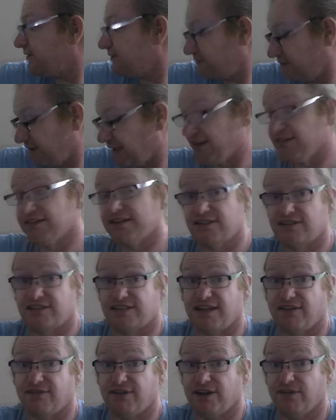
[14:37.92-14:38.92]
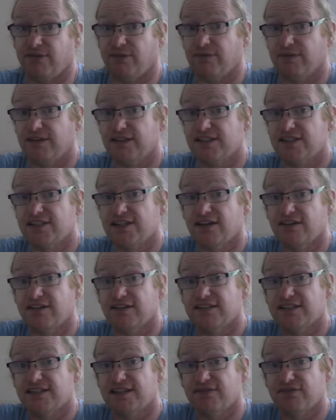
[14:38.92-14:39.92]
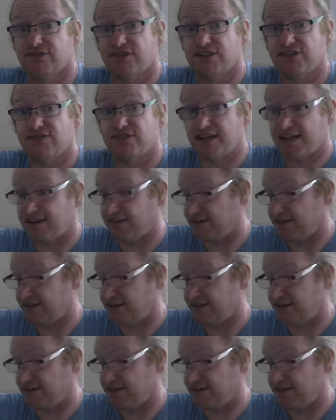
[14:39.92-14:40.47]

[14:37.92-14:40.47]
Well, you just never know. So, 7.3s for now,